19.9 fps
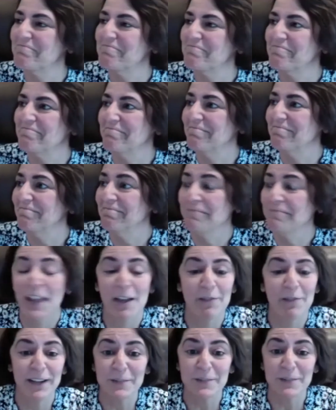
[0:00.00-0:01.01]

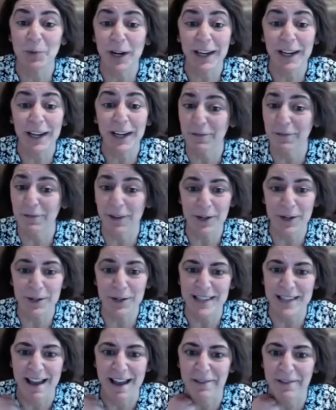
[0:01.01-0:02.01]
loving working for
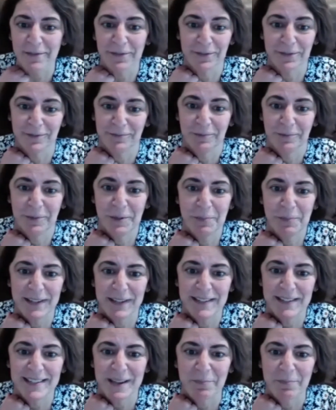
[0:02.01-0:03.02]
yourself would
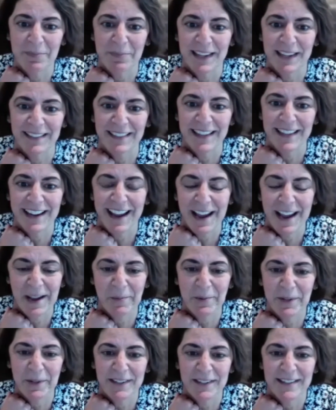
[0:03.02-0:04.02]
be something that I
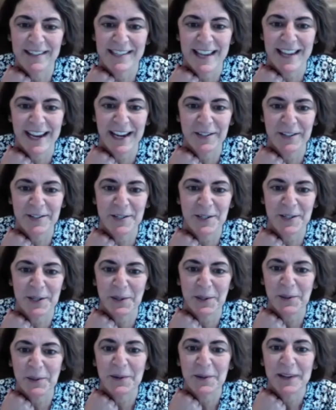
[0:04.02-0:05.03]
would say
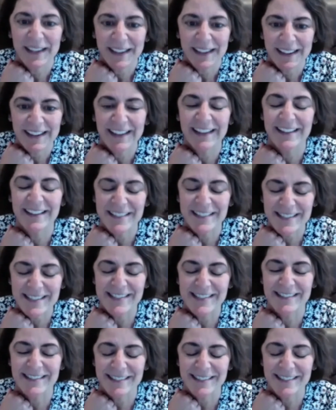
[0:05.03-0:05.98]
too. It's